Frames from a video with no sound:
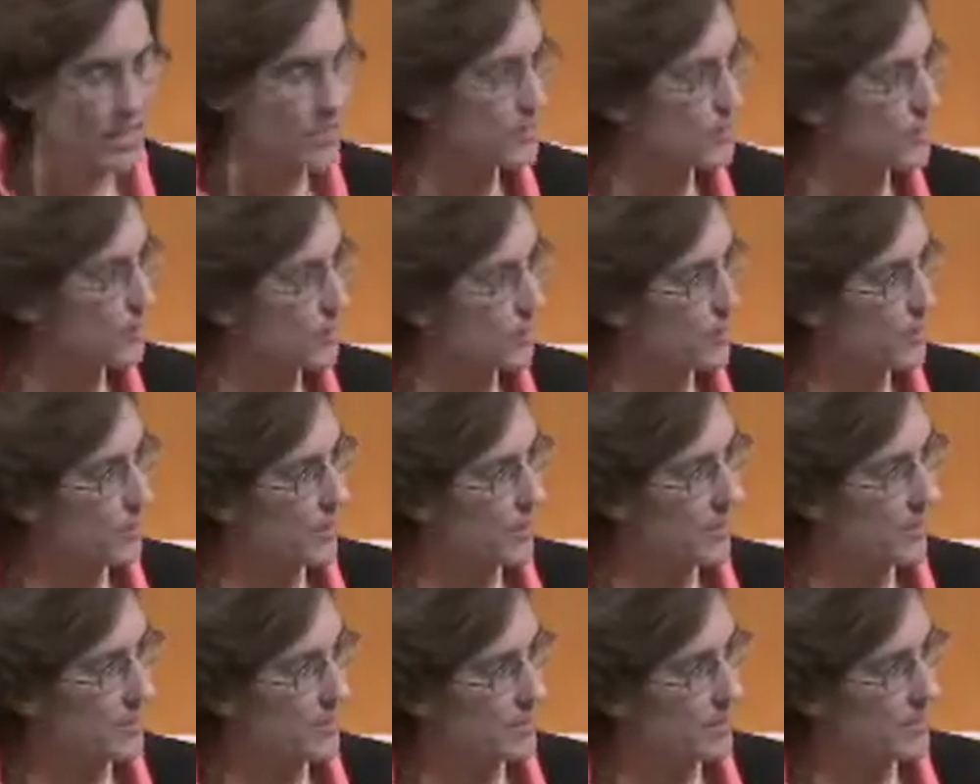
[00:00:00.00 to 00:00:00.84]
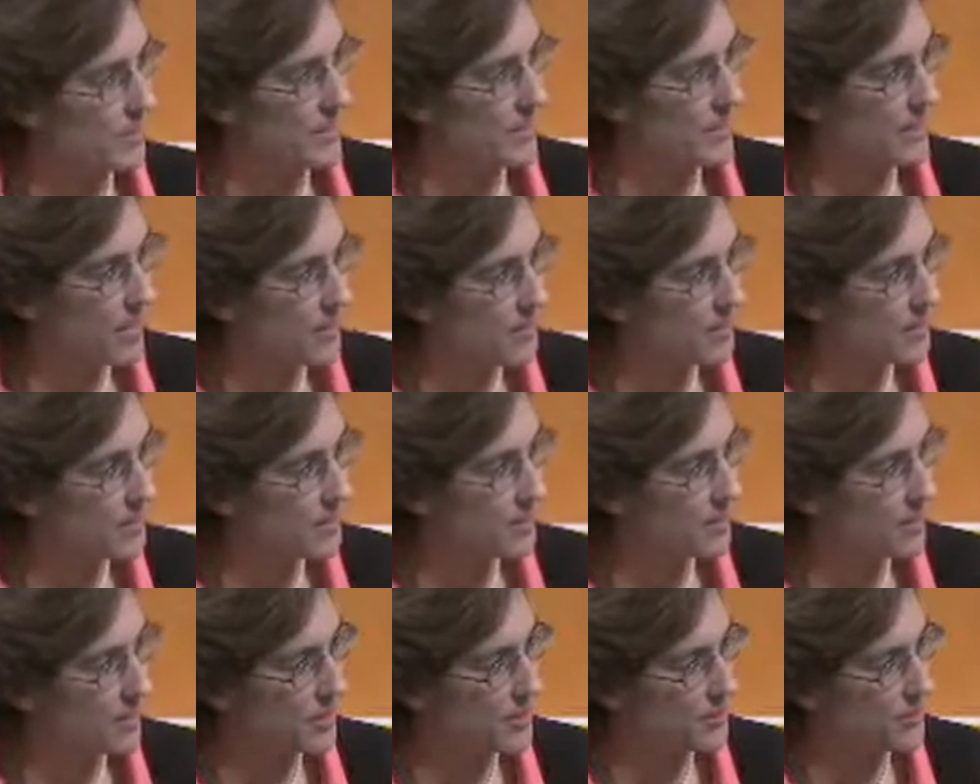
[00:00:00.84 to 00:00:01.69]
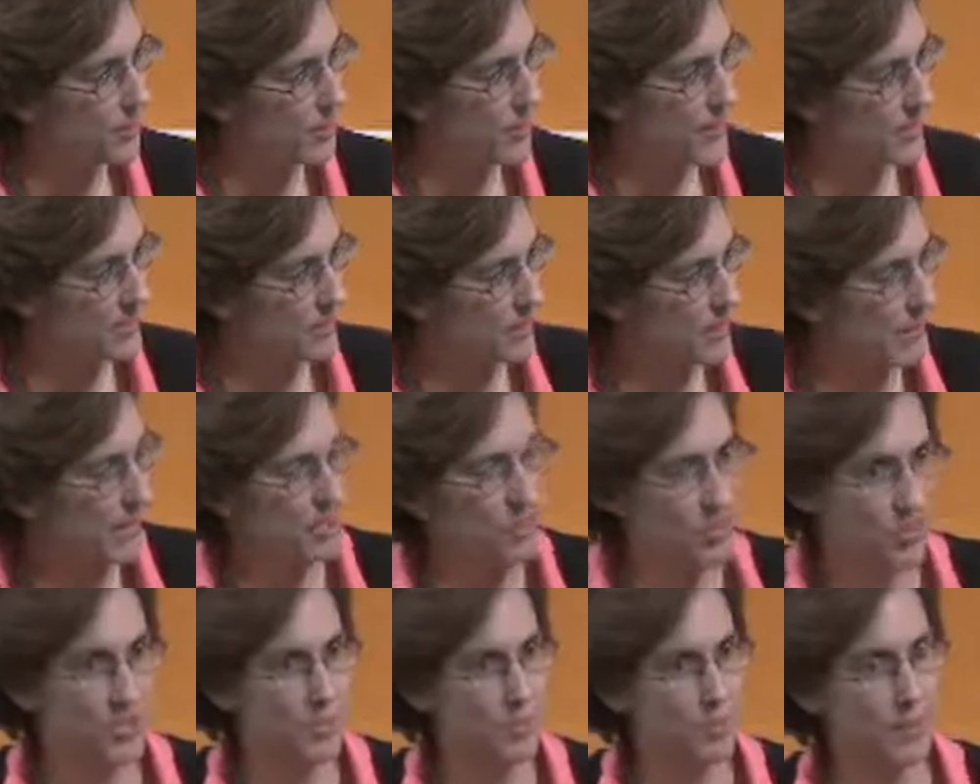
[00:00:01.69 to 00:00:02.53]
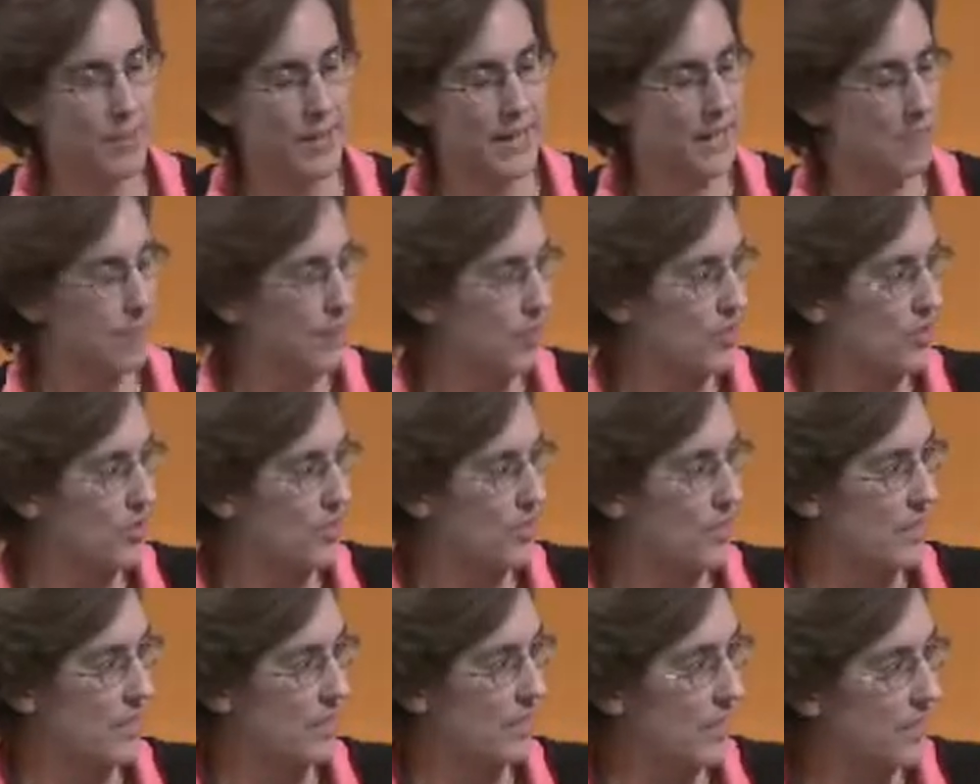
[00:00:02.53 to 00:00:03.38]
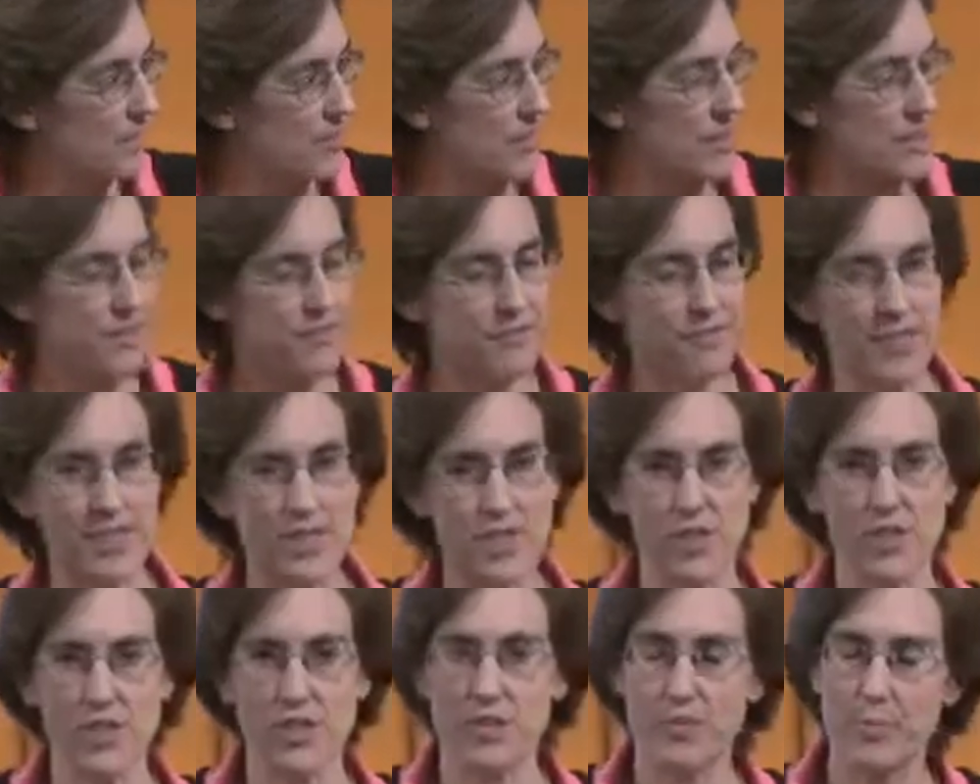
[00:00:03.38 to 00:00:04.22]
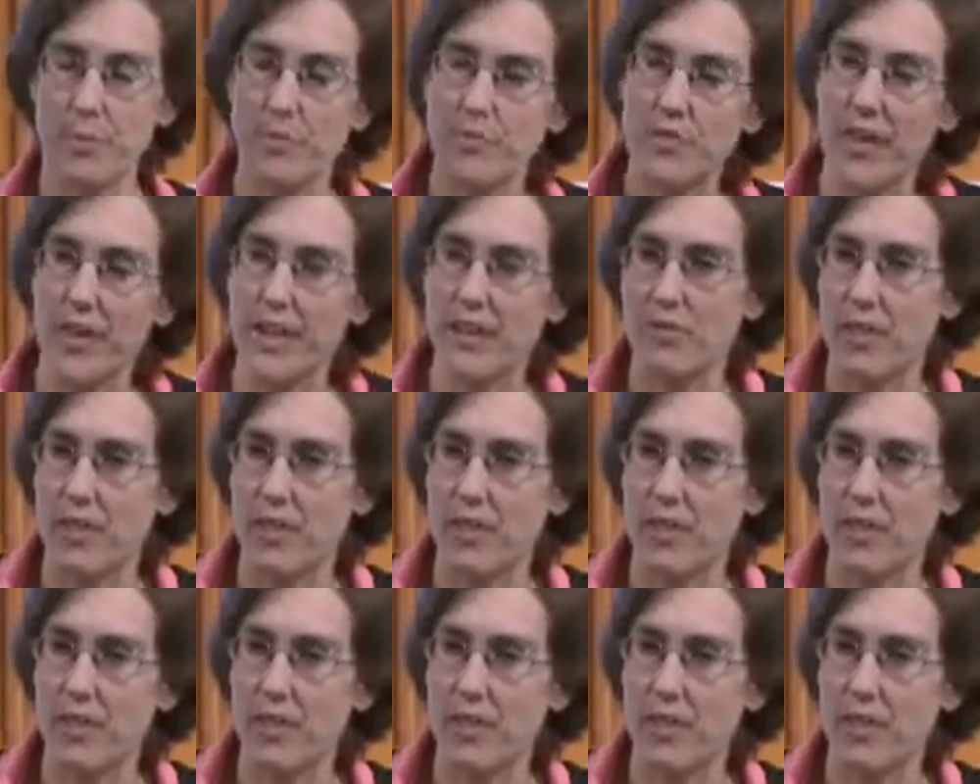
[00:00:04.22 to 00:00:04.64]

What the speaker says: So another point to make about just the literary features of prophetic